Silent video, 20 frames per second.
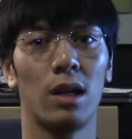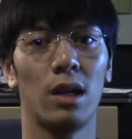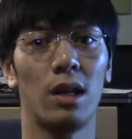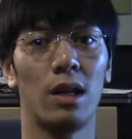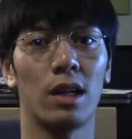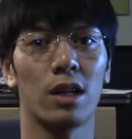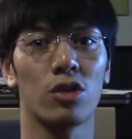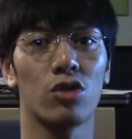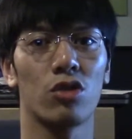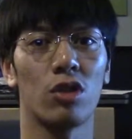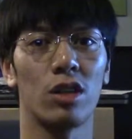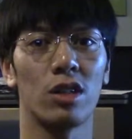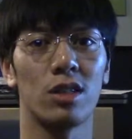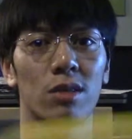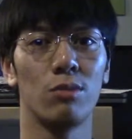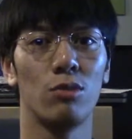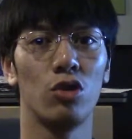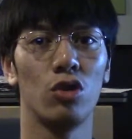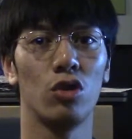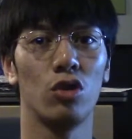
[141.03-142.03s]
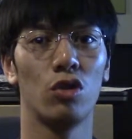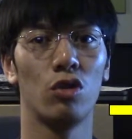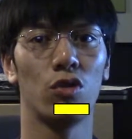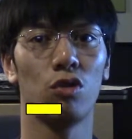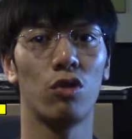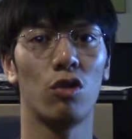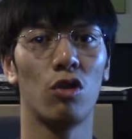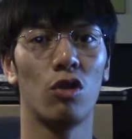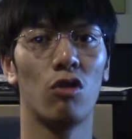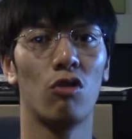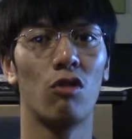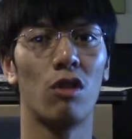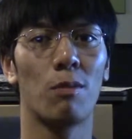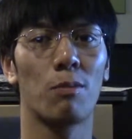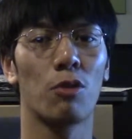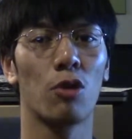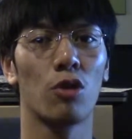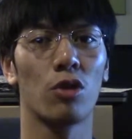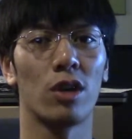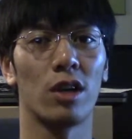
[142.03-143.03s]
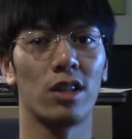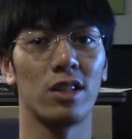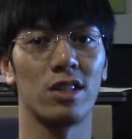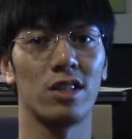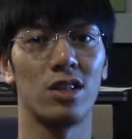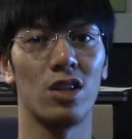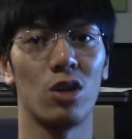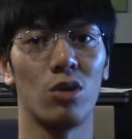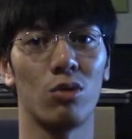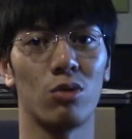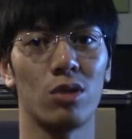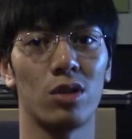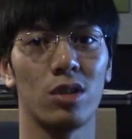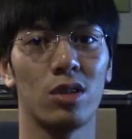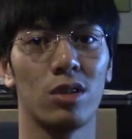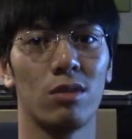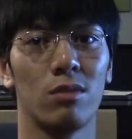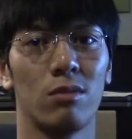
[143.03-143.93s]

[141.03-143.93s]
Electrons move, while protons don't.